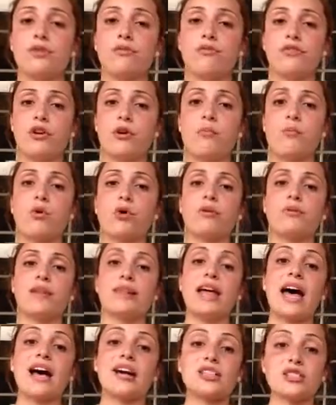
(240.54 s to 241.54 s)
her feel more
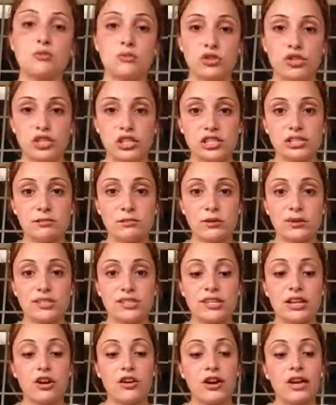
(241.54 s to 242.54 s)
relaxed when she smokes
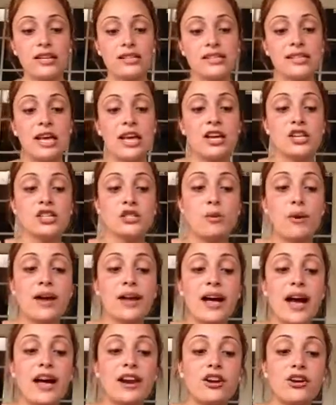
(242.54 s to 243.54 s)
cigarettes. So I
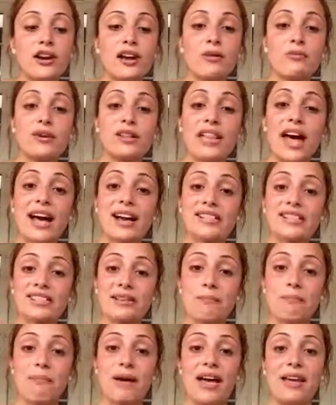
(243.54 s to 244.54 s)
got her a
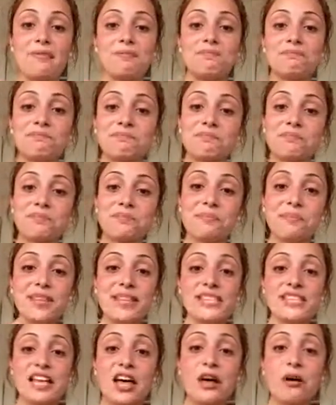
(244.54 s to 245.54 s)
relaxant pen
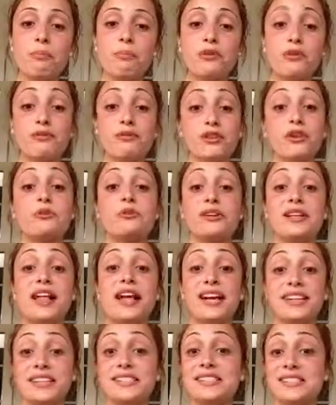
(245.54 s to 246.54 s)
to help her feel
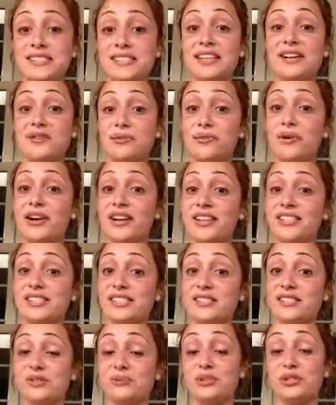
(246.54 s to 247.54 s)
relaxed instead of wanting
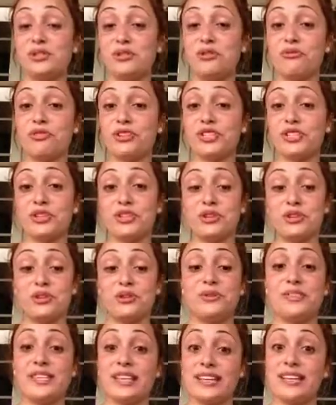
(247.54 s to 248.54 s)
to switch over to
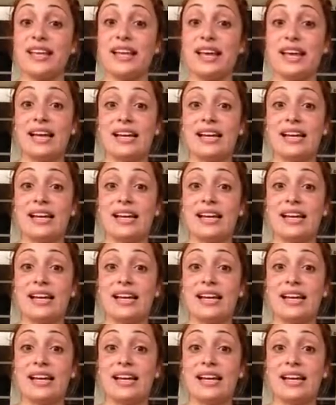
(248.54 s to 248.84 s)
using